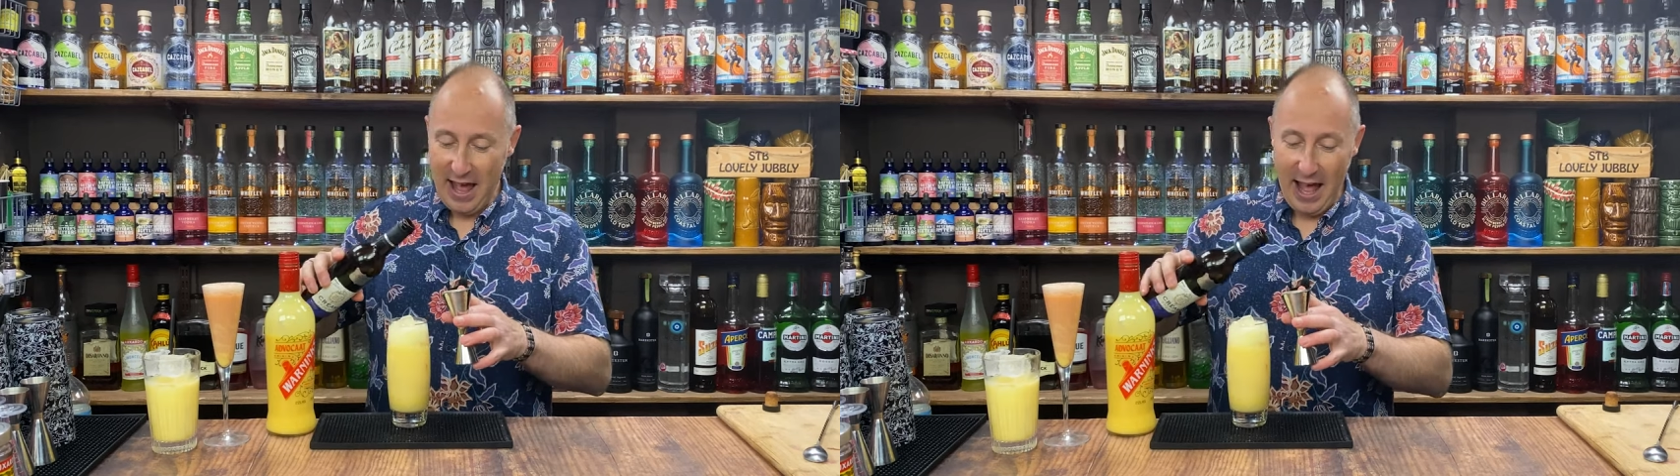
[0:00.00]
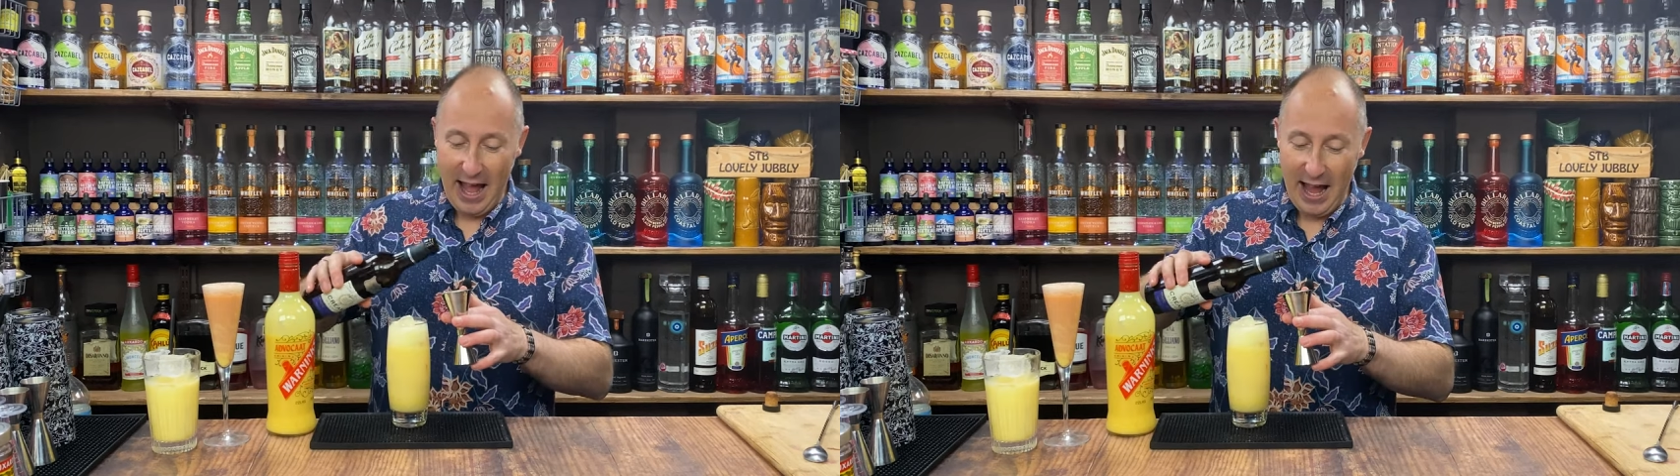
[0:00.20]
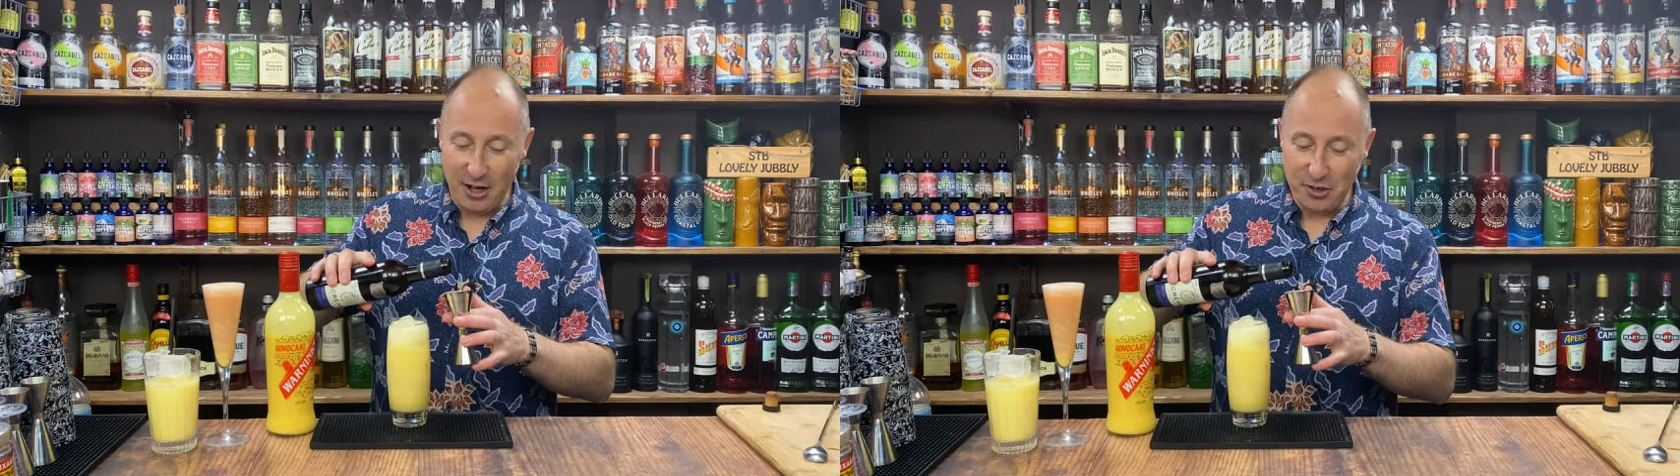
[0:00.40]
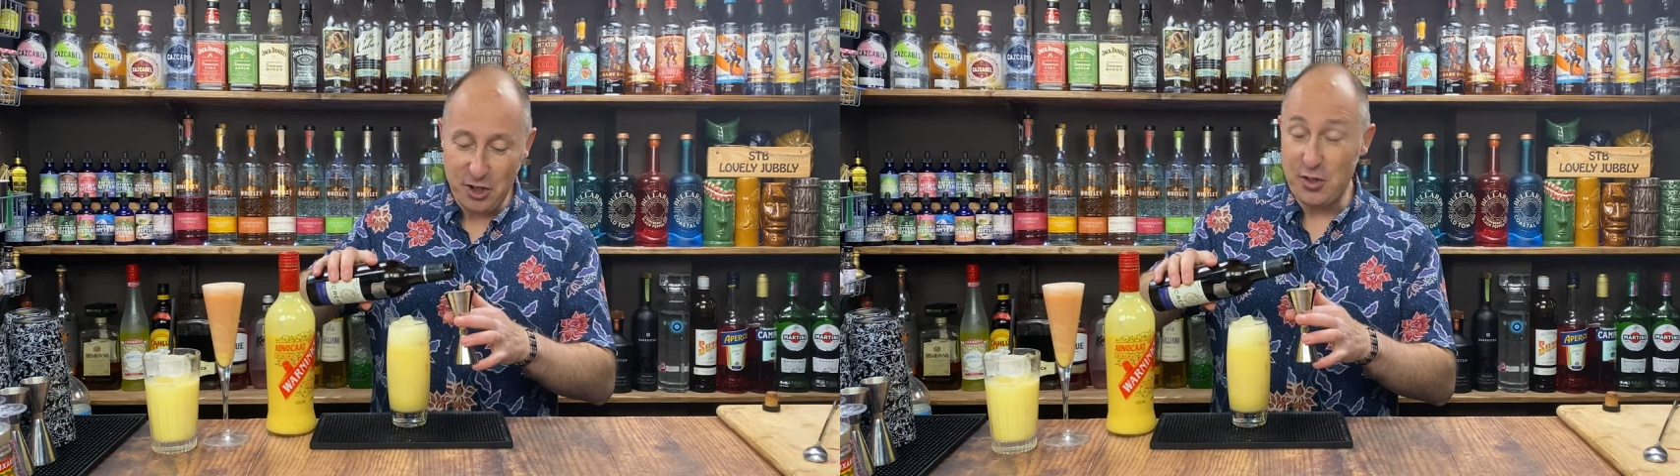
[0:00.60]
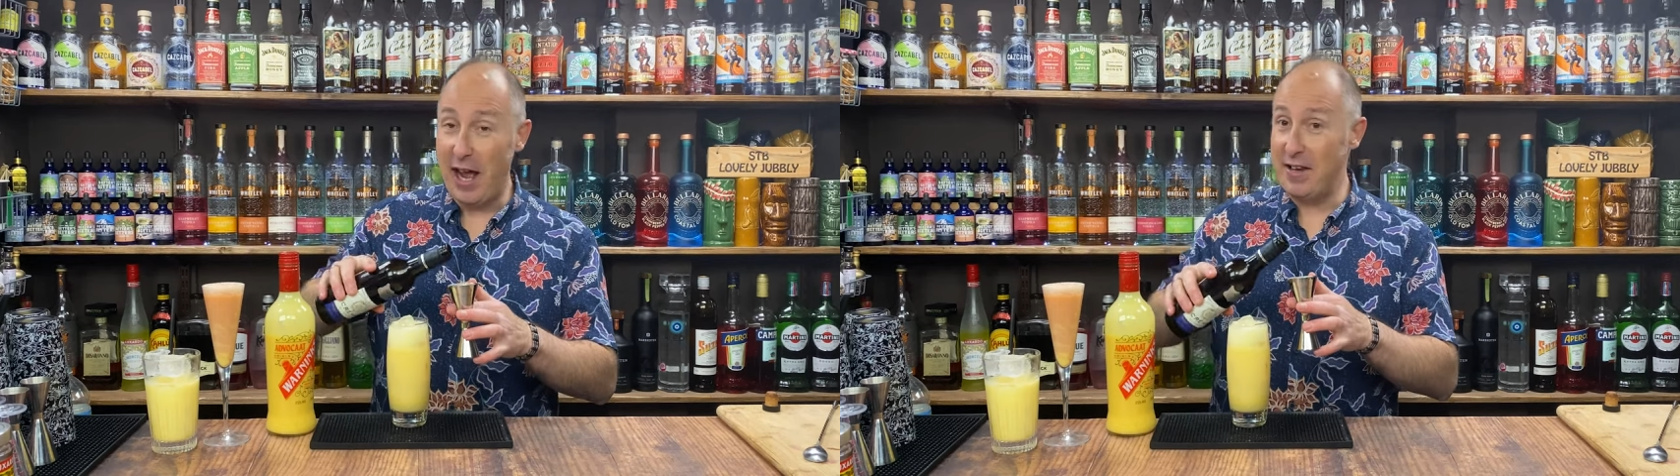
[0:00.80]
Uh, and I
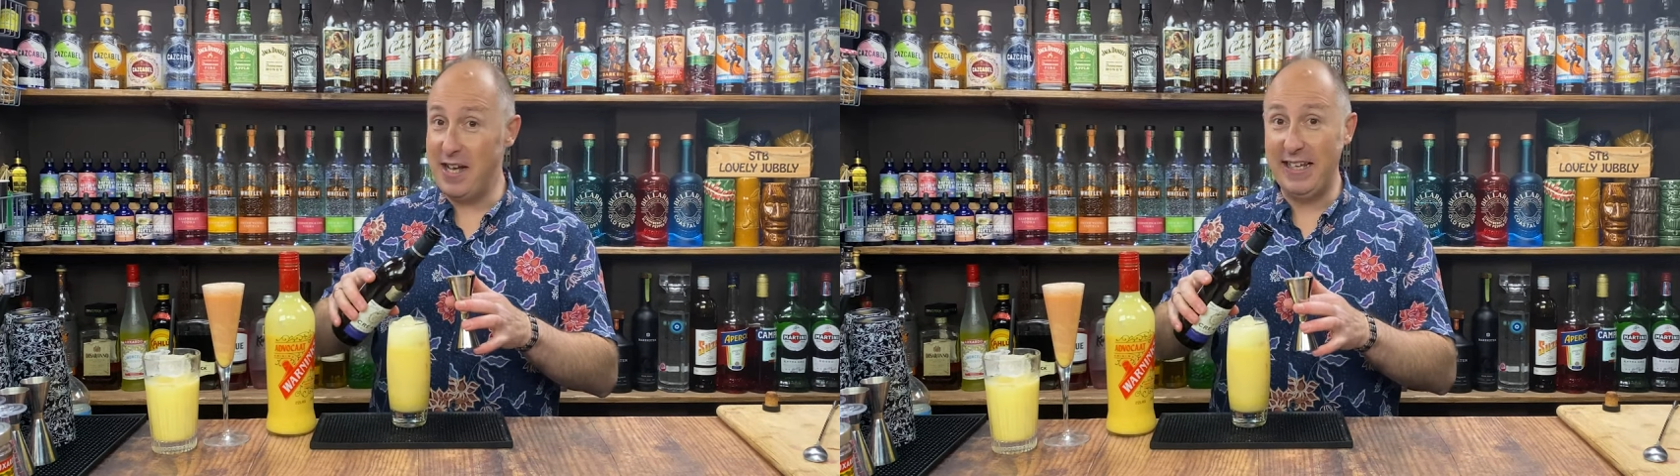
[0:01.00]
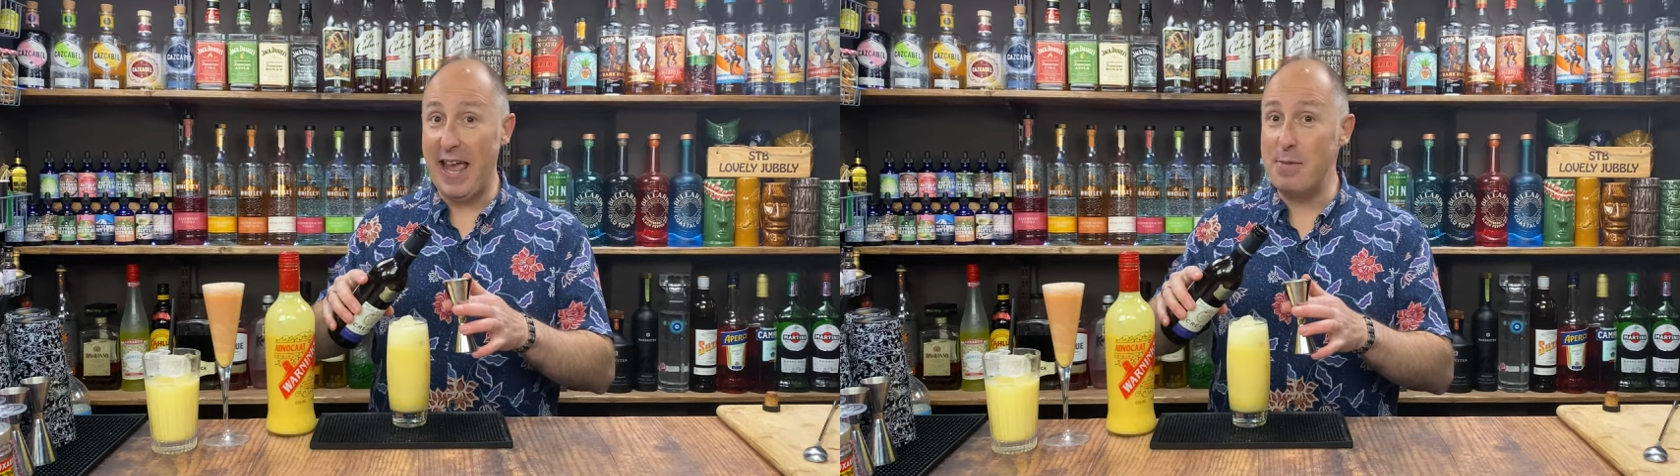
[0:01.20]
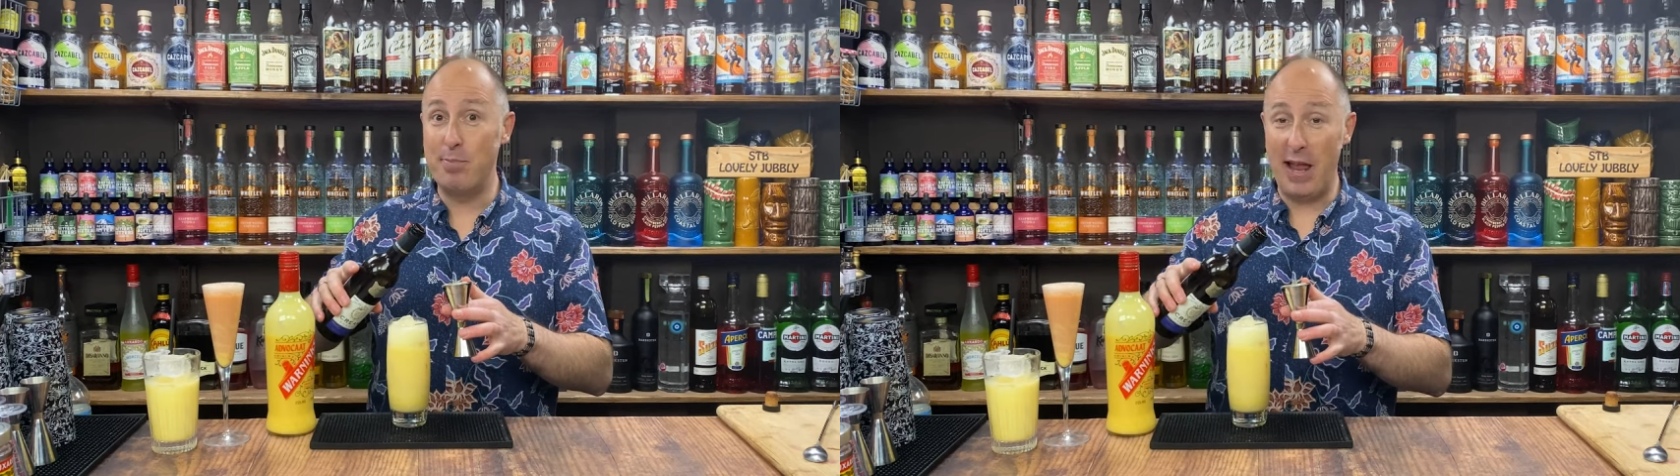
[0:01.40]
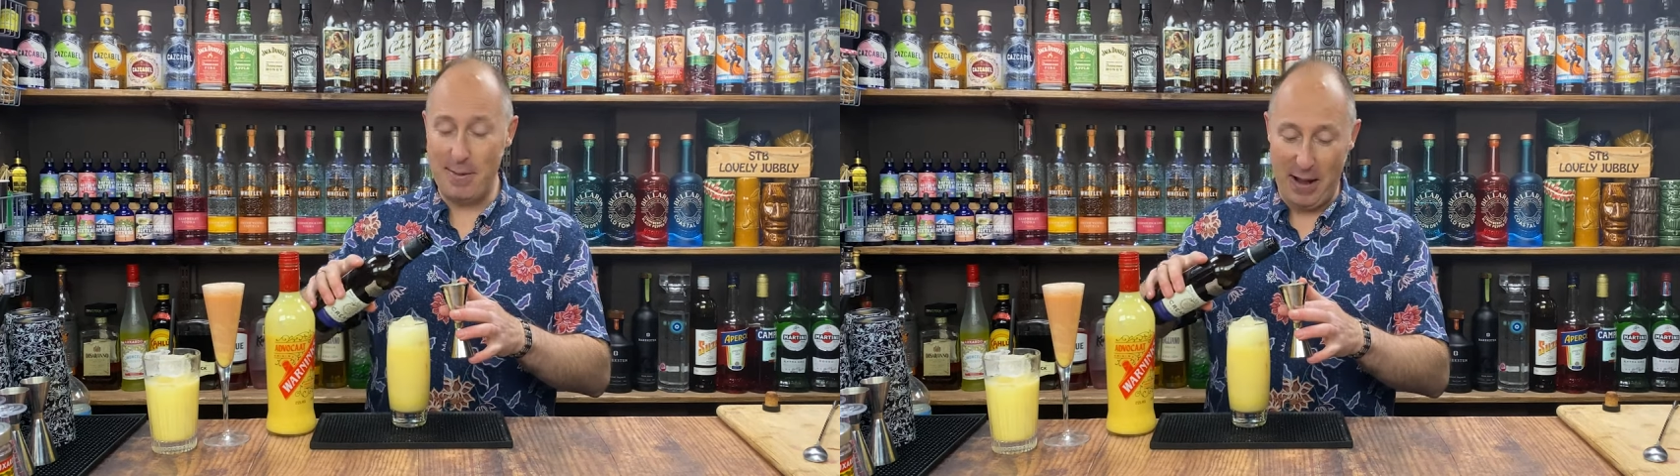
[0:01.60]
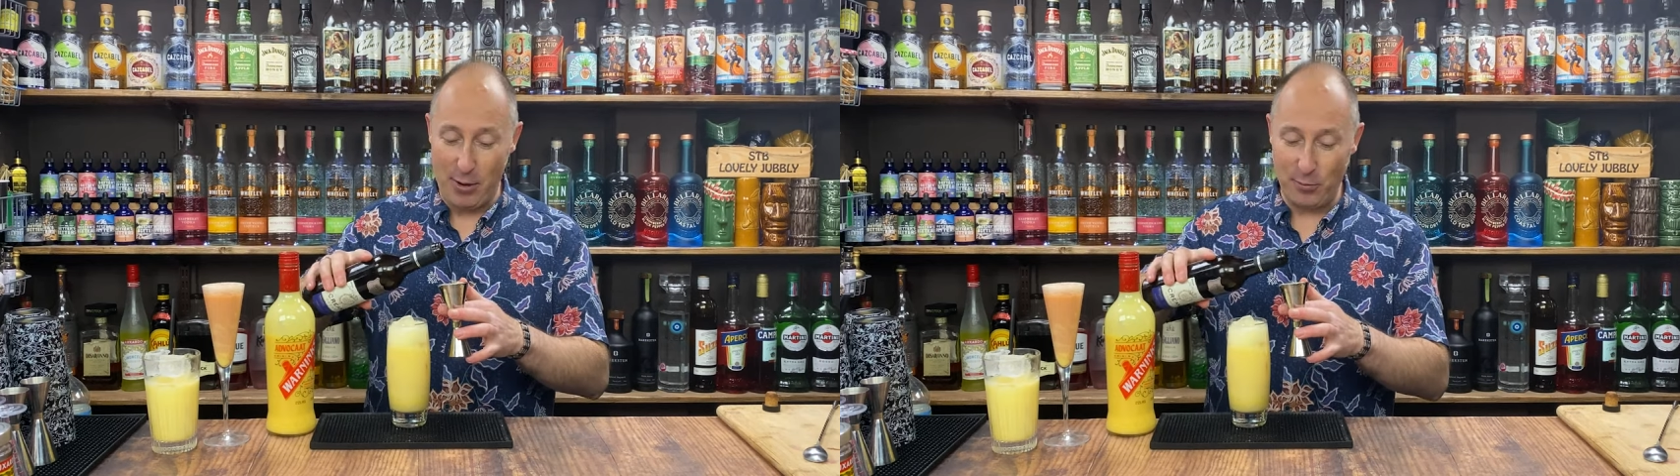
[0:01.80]
just, and again, play
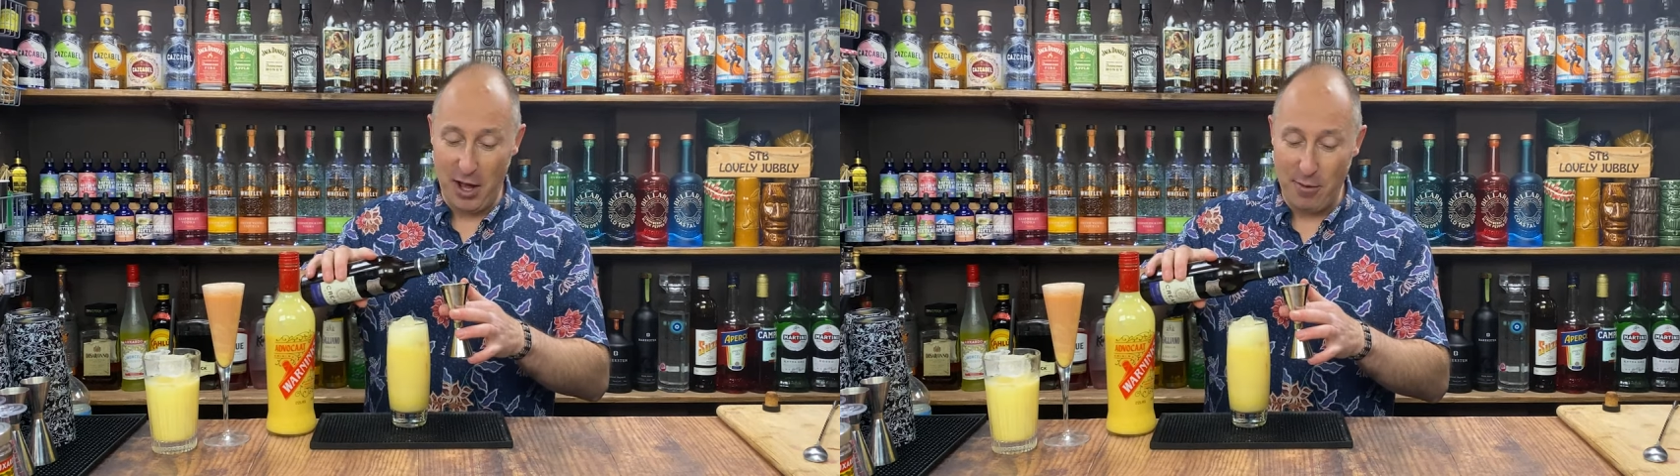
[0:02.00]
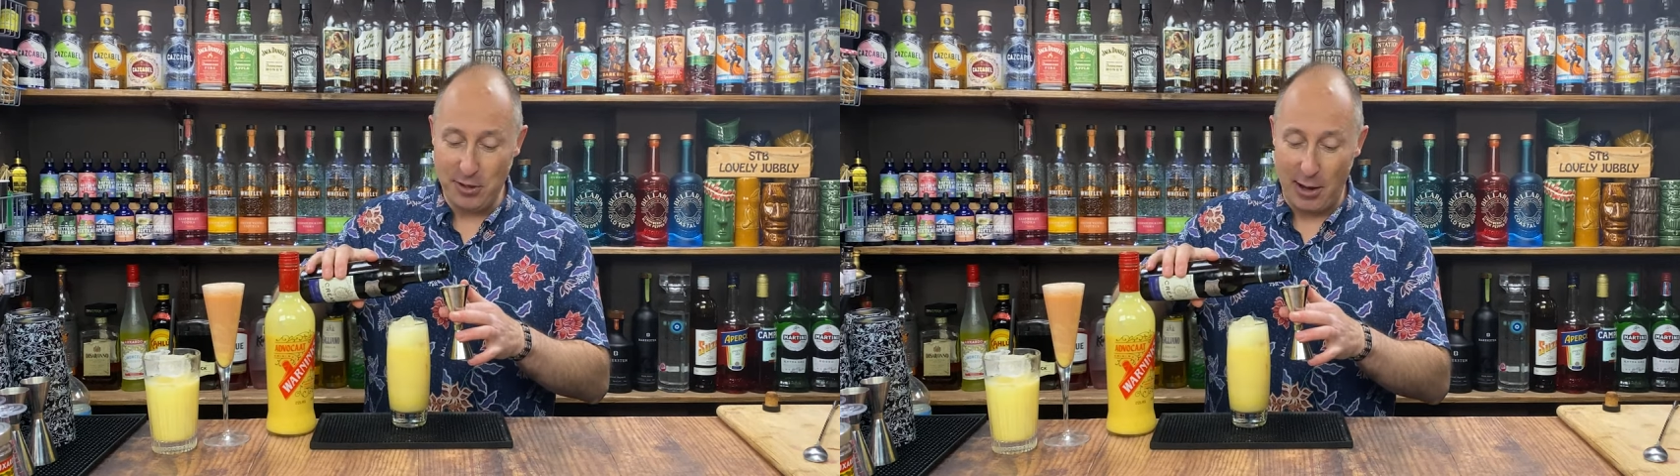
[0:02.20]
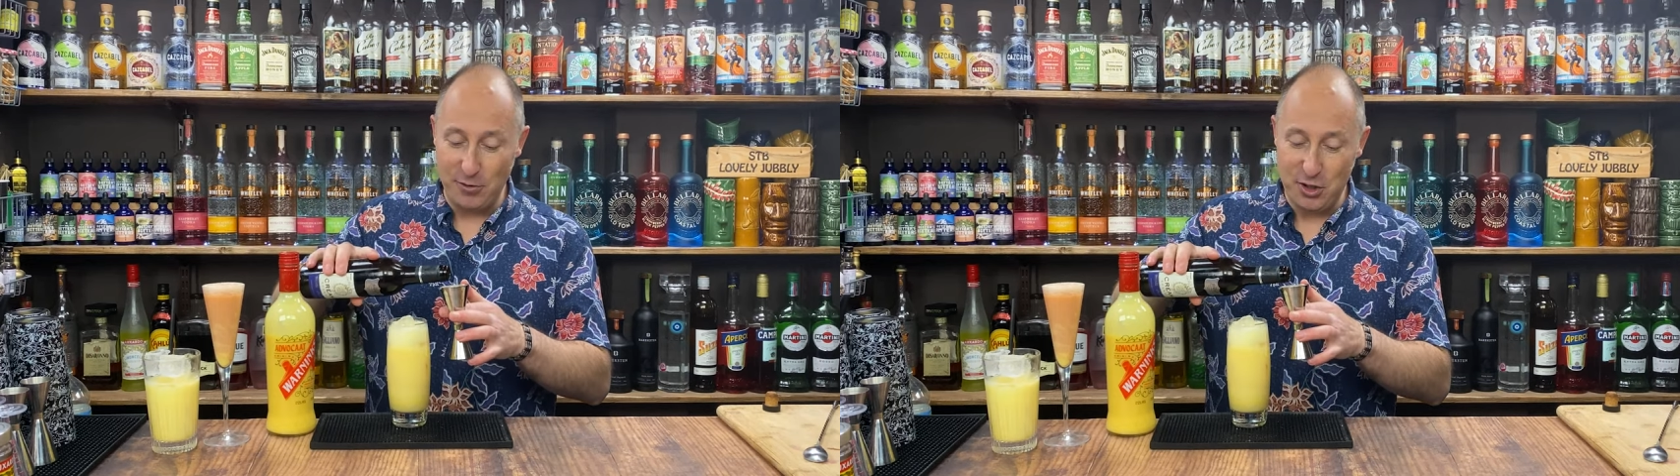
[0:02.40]
about. I'm going